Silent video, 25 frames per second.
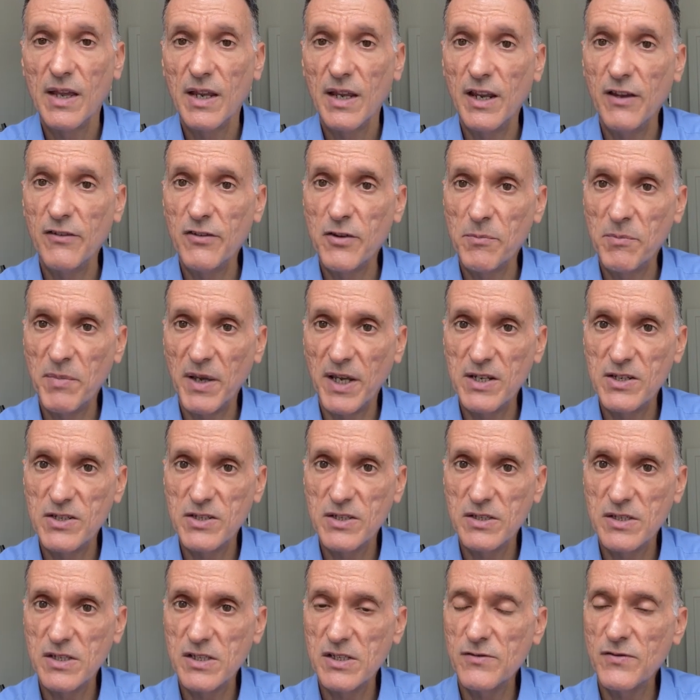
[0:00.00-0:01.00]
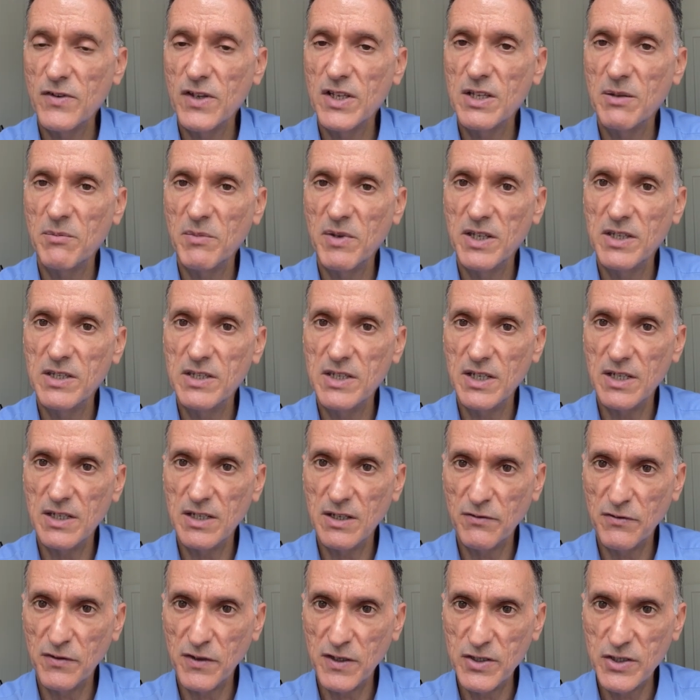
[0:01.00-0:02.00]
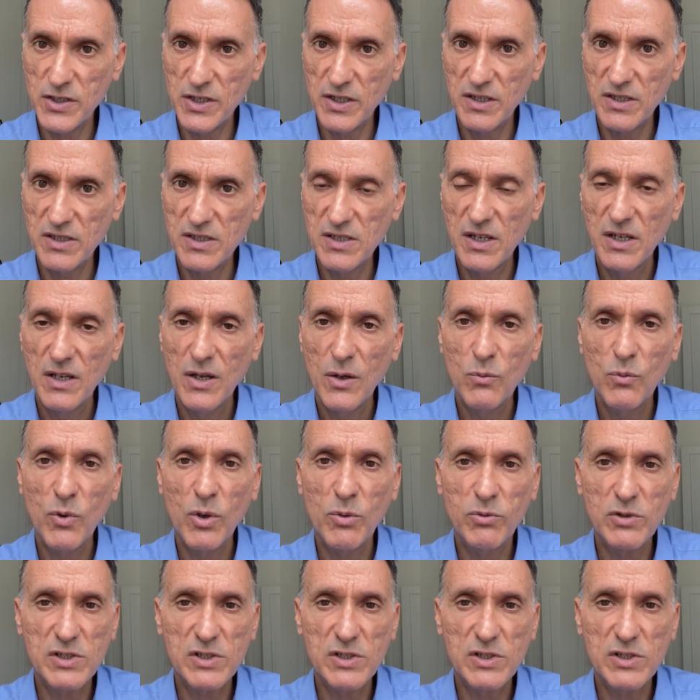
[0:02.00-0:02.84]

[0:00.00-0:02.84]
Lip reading: If a patient is vitamin D deficient, we